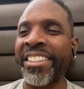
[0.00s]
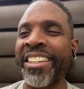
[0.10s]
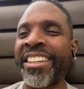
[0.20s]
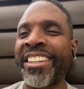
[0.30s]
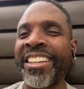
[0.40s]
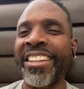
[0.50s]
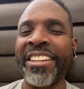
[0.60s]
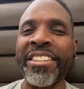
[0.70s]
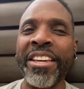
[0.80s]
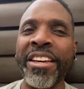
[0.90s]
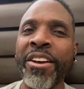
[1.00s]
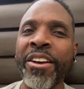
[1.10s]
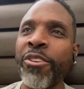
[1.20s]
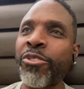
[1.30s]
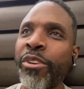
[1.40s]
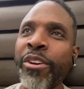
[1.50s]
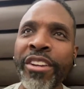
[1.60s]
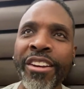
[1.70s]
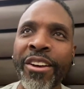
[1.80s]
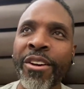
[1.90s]
Uh, mm-hmm. yeah,
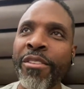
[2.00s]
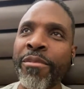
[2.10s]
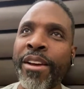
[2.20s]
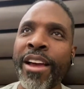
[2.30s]
Australia, all of them.